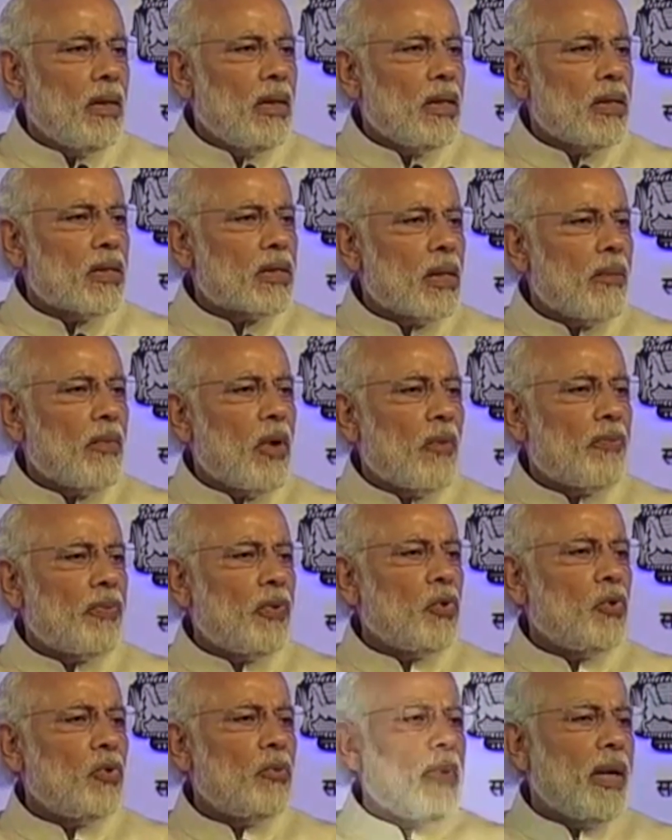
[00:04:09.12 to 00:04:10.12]
Some of
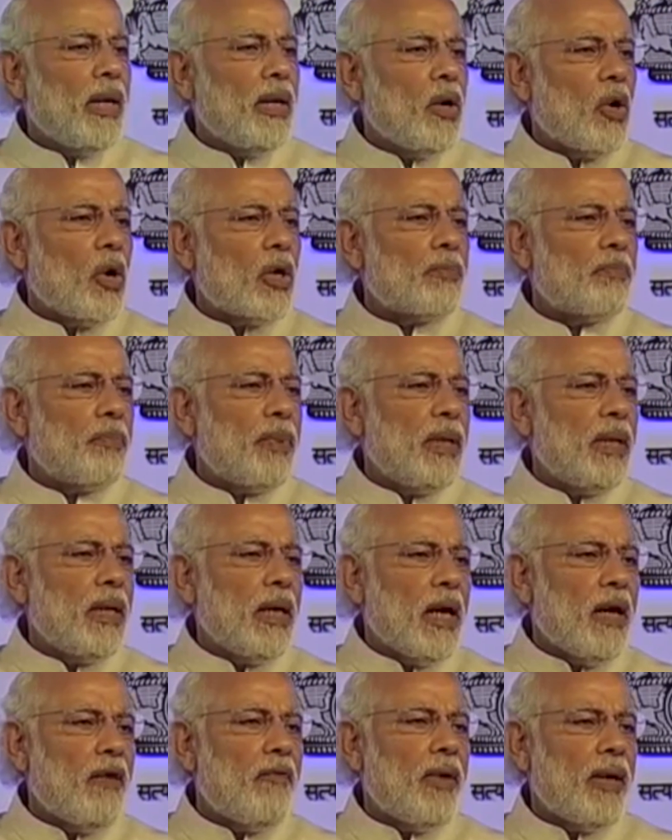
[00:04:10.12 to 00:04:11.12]
you may not be
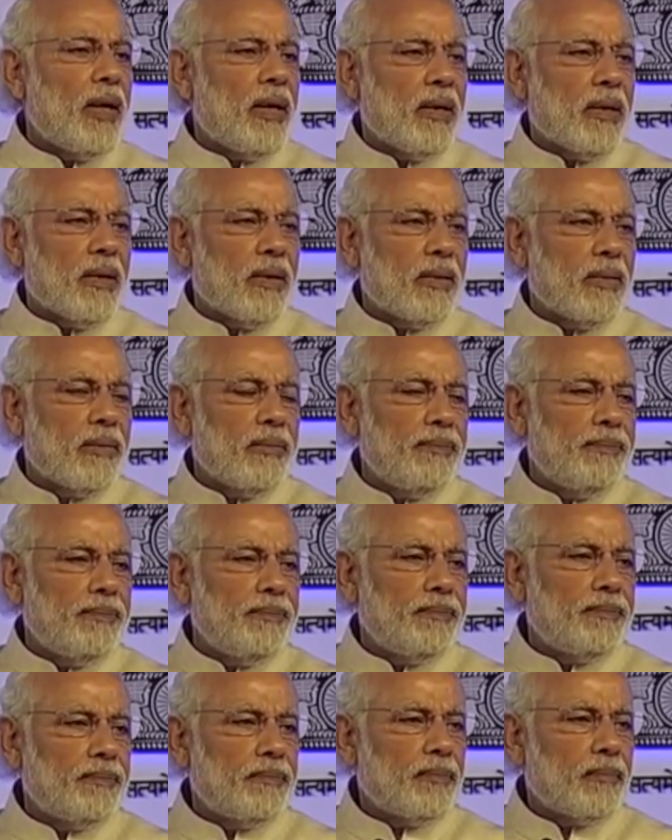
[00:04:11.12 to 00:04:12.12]
aware
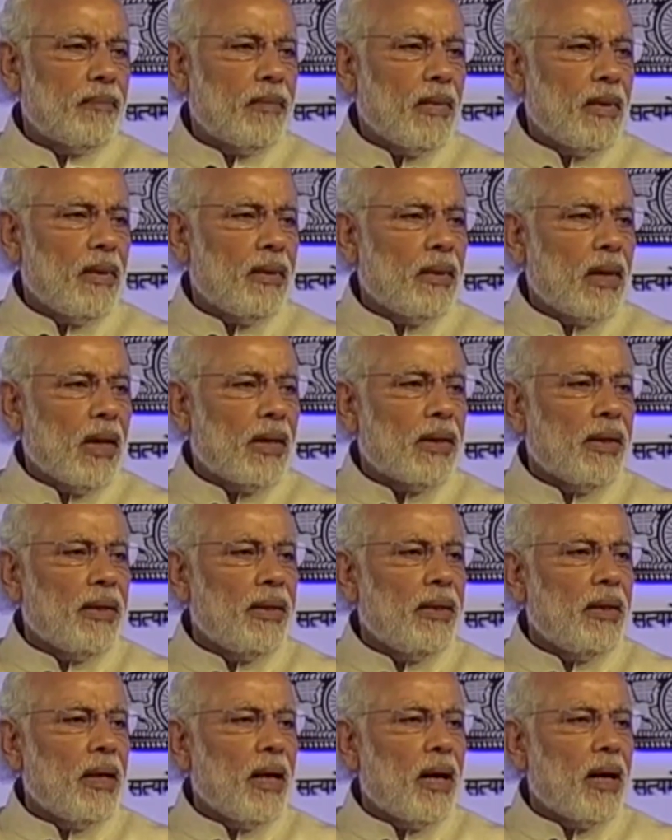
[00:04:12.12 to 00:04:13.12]
that
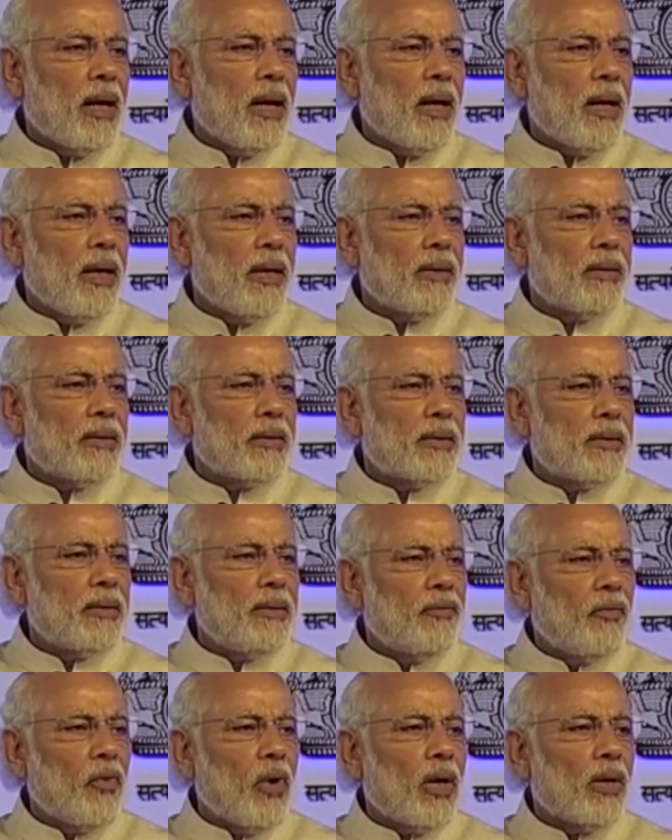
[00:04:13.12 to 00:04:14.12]
India has,
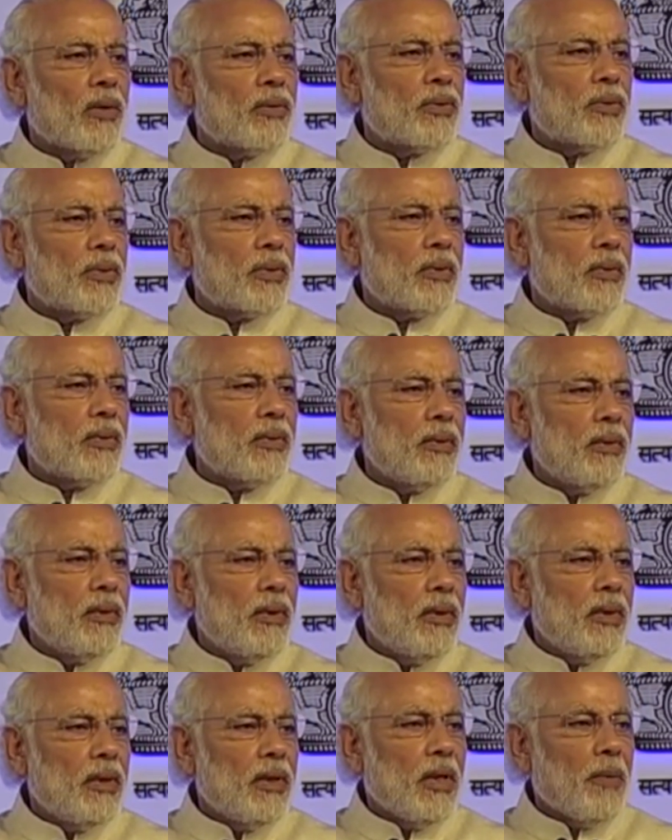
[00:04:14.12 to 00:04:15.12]
was
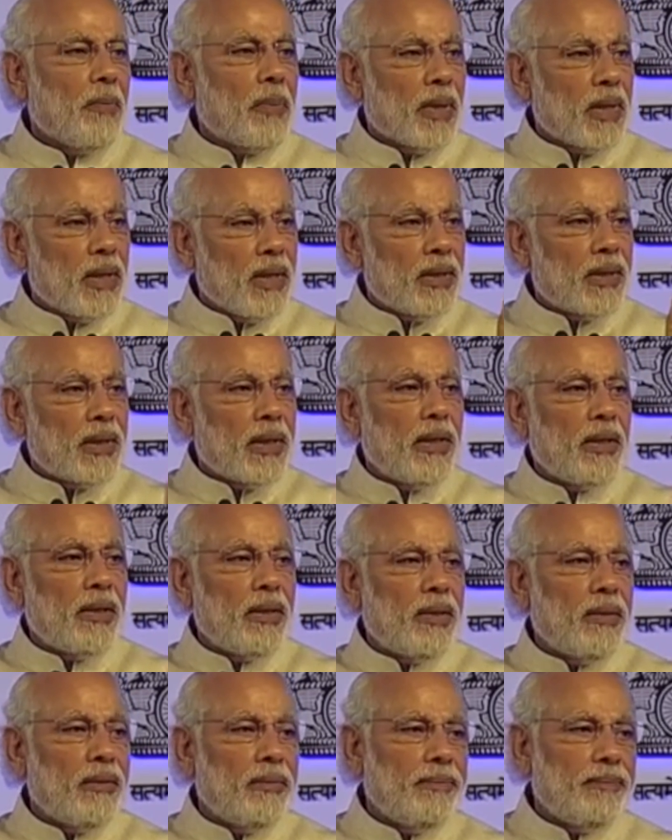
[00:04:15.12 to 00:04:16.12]
represented
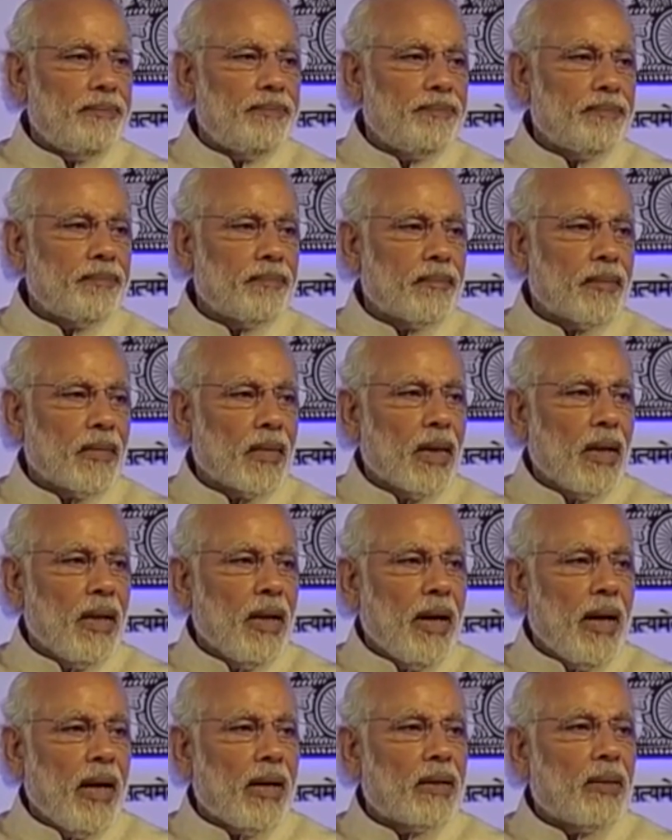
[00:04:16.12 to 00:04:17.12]

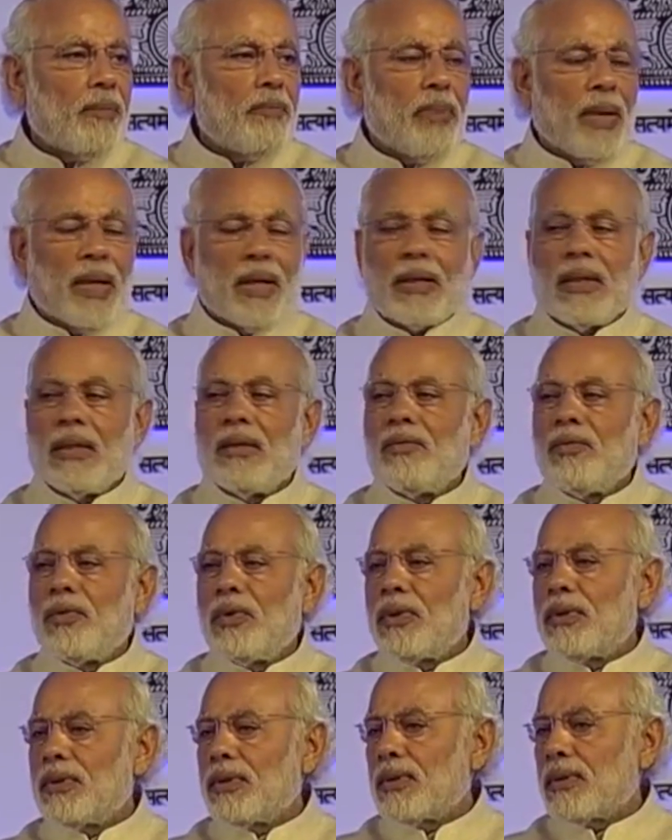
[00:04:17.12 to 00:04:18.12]
at the Bretton
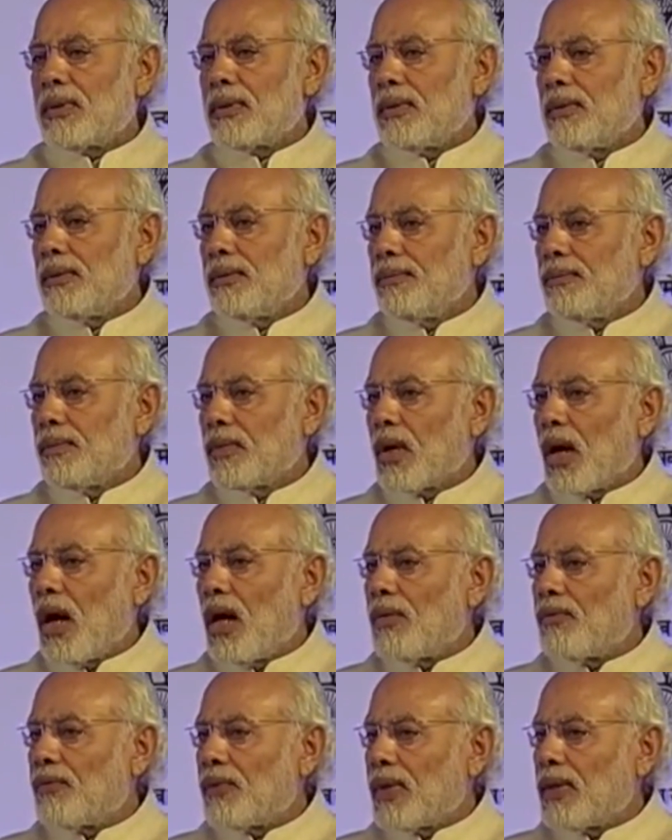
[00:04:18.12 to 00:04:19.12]
Woods
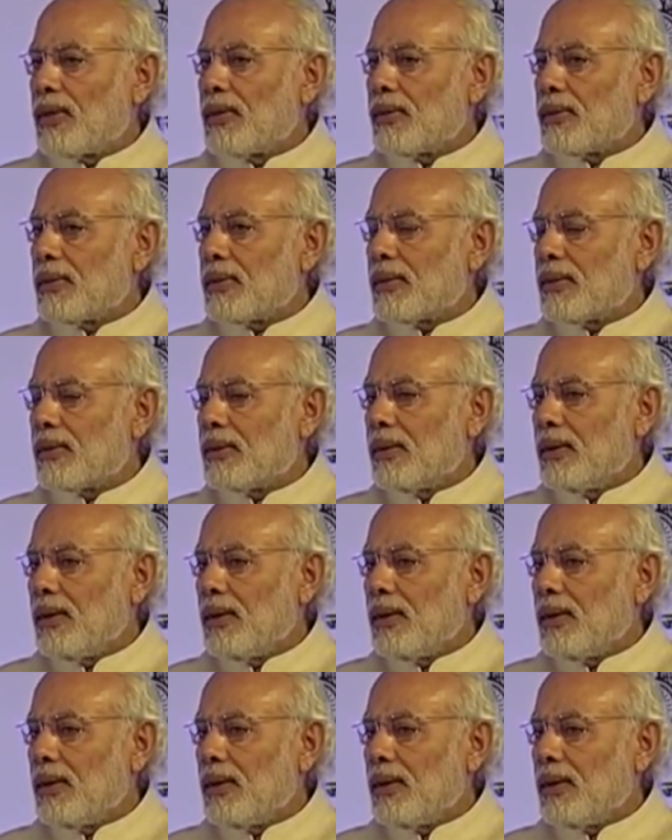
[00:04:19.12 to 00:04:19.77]
Conference